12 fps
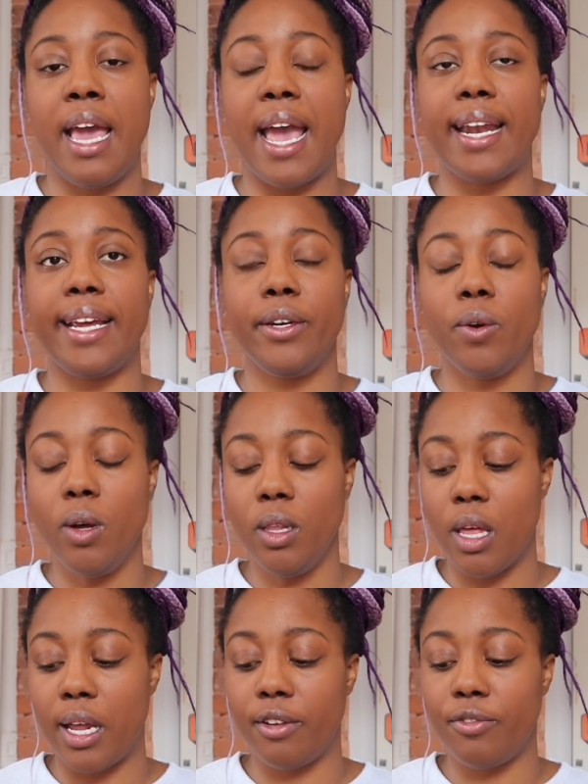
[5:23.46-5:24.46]
And I know a
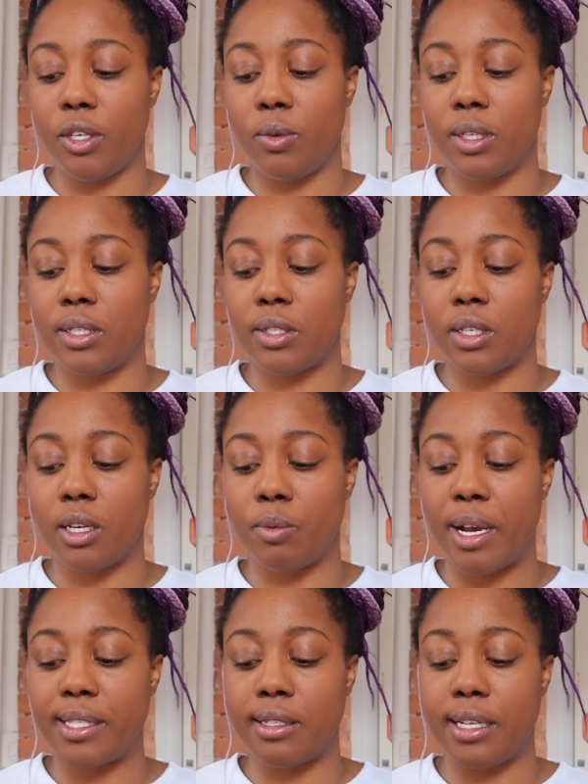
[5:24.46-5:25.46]
lot of you, this is going to
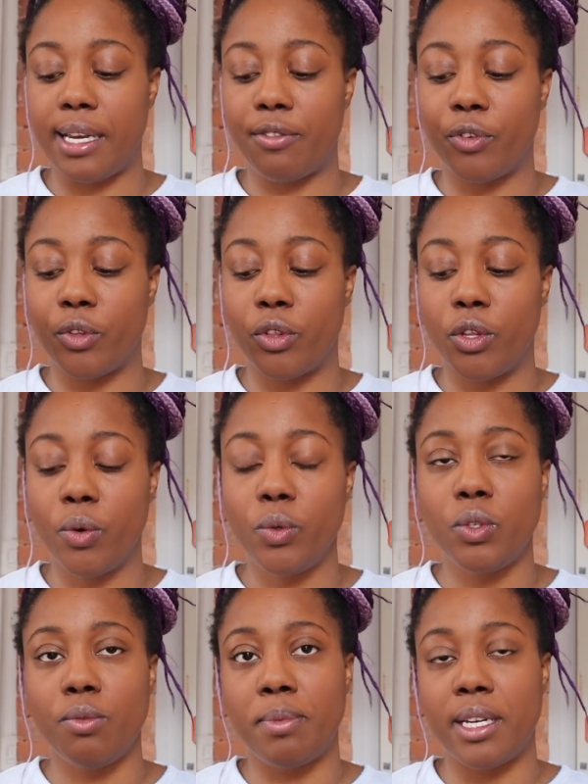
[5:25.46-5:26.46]
resonate. For
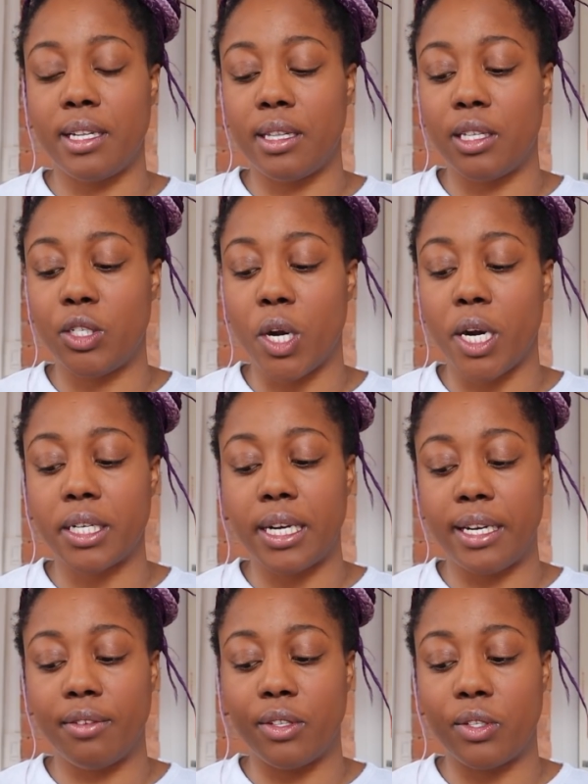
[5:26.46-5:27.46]
those who've been in the dark
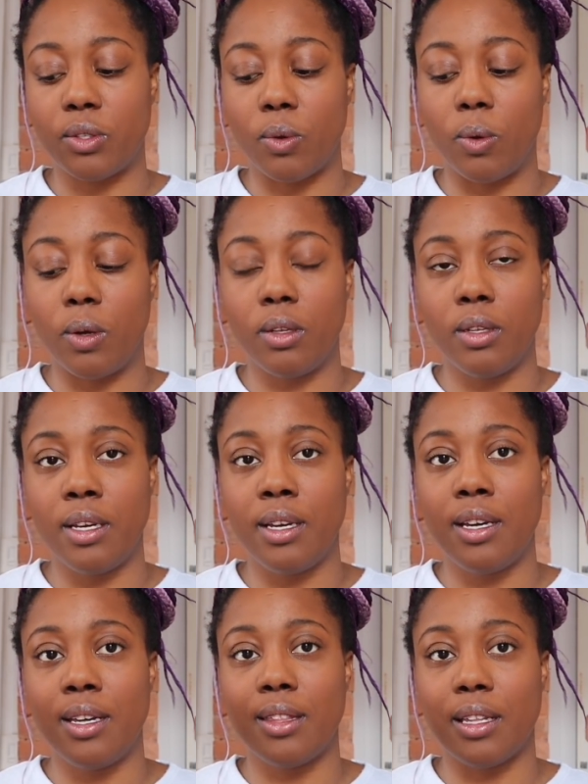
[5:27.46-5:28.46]
night of the soul,
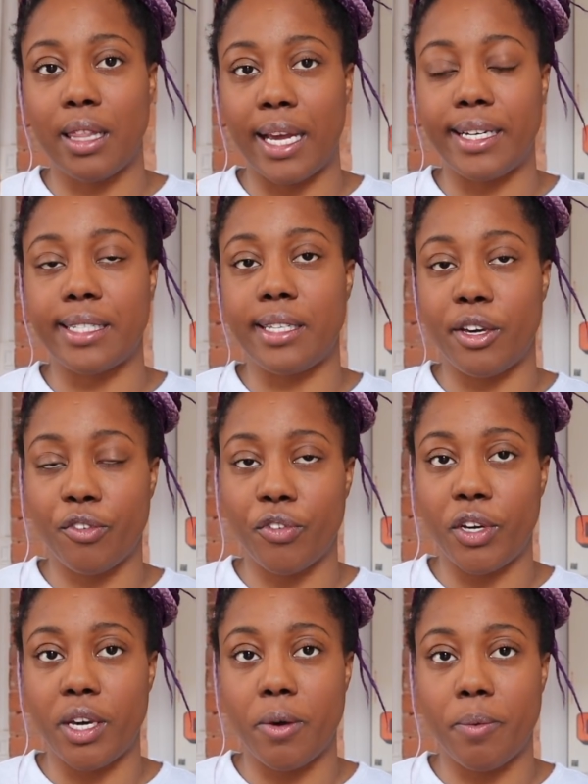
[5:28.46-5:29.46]
the light is here
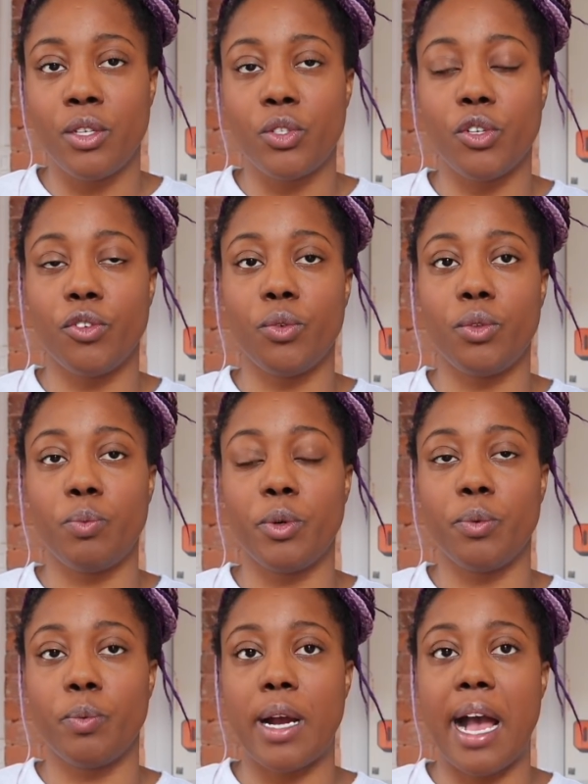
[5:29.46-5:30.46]
for you. So
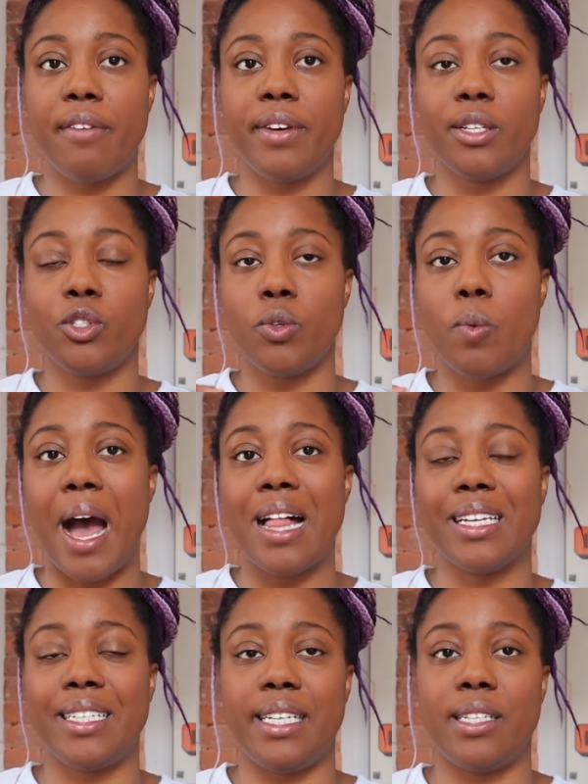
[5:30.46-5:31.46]
we're having a
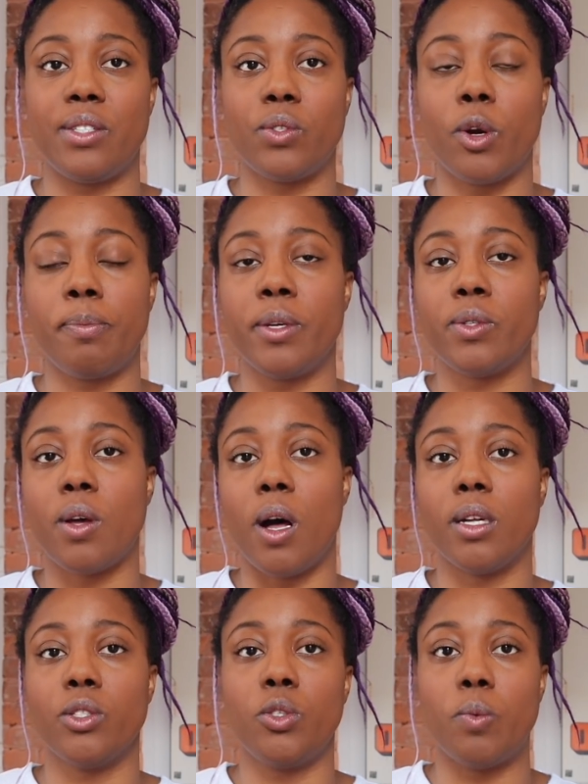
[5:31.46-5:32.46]
duality. Scorpio's
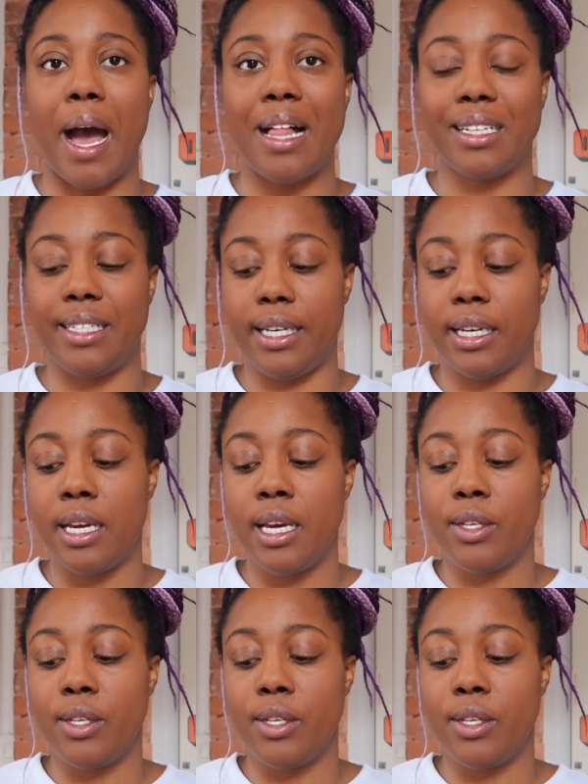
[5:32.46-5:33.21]
all duality.